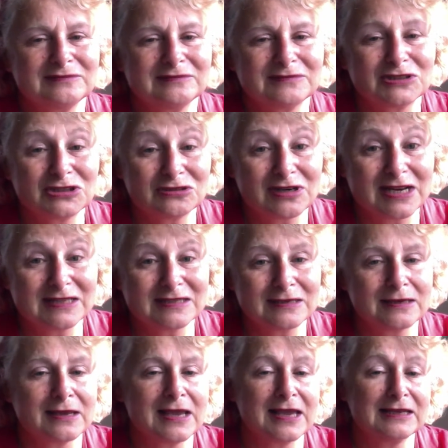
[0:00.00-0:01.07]
transit
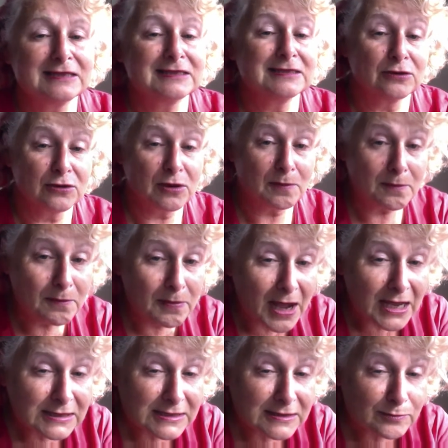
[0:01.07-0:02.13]
and sit on a bus,